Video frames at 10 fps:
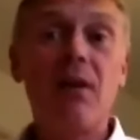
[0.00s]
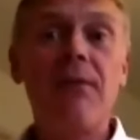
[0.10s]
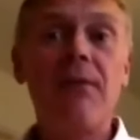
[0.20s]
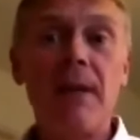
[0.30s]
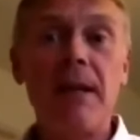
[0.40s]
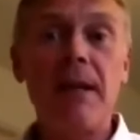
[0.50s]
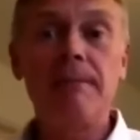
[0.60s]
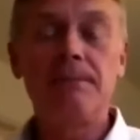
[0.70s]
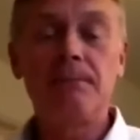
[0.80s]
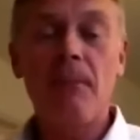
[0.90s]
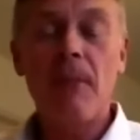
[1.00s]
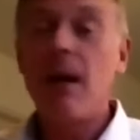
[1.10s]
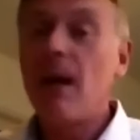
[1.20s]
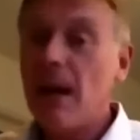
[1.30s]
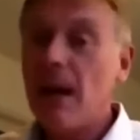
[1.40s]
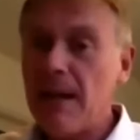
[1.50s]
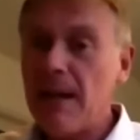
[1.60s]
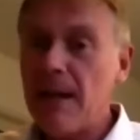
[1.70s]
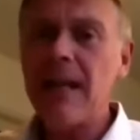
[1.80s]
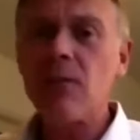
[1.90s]
So life was going quite good for
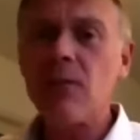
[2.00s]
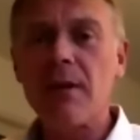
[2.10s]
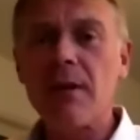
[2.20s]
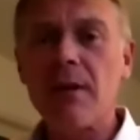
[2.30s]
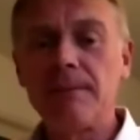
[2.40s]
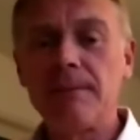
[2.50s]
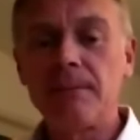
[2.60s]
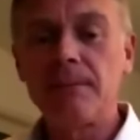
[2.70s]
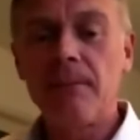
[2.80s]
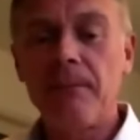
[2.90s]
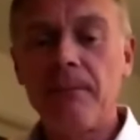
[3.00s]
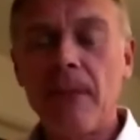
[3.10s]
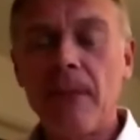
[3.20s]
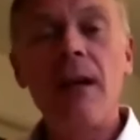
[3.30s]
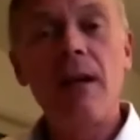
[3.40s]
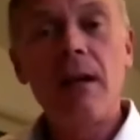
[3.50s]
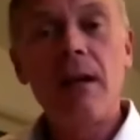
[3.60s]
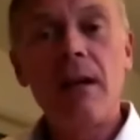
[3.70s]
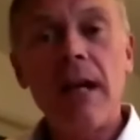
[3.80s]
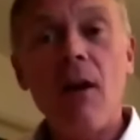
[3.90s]
me. And then guess what?
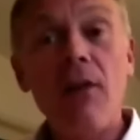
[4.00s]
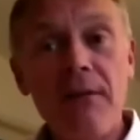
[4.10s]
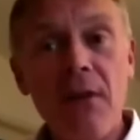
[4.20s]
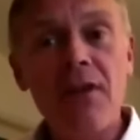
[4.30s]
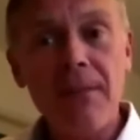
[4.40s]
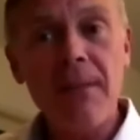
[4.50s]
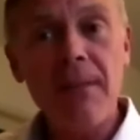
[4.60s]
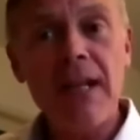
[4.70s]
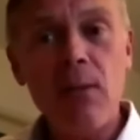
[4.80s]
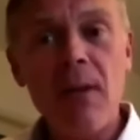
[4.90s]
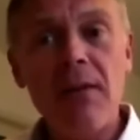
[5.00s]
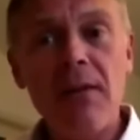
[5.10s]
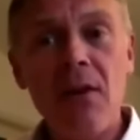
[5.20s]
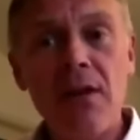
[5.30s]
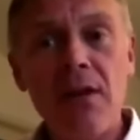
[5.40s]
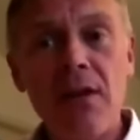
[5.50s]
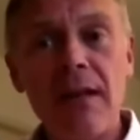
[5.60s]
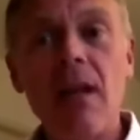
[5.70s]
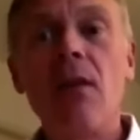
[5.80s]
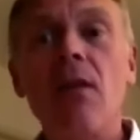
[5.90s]
And on the
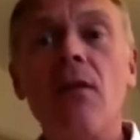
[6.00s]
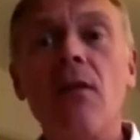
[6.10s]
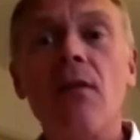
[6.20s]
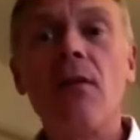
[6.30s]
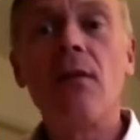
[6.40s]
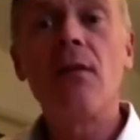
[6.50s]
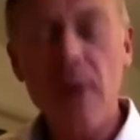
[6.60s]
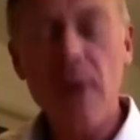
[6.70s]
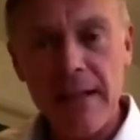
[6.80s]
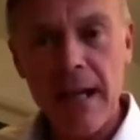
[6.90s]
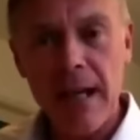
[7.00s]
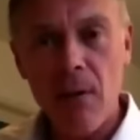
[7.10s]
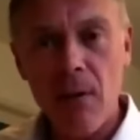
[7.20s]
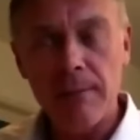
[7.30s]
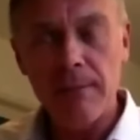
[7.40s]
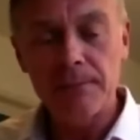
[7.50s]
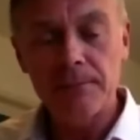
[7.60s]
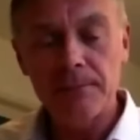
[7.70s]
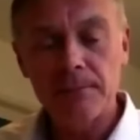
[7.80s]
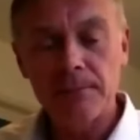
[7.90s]
1st of May 2013,
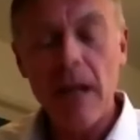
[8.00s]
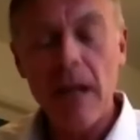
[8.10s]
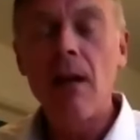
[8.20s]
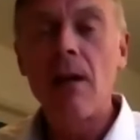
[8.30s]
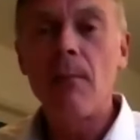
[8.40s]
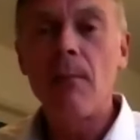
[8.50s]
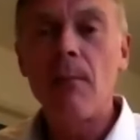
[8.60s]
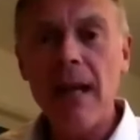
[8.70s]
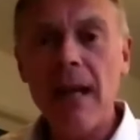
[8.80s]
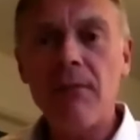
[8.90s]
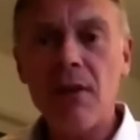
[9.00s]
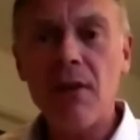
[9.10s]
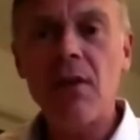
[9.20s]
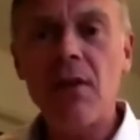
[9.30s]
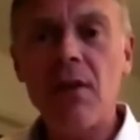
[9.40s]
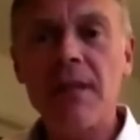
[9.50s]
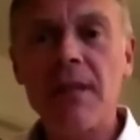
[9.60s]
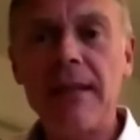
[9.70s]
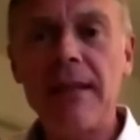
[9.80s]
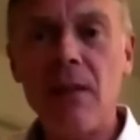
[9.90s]
the brakes came on.
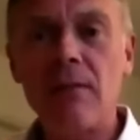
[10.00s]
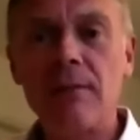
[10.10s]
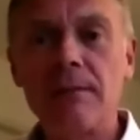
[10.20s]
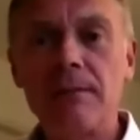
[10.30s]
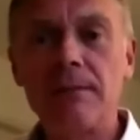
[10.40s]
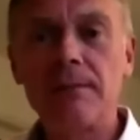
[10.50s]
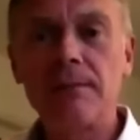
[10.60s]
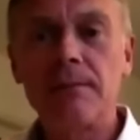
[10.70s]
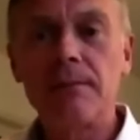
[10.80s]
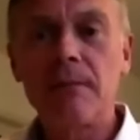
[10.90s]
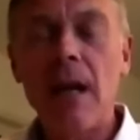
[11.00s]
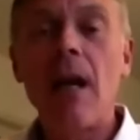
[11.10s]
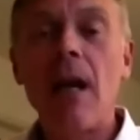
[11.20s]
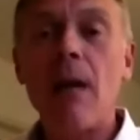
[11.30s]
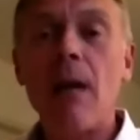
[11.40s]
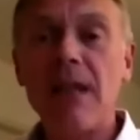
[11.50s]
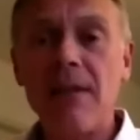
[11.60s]
My life was turned upside down.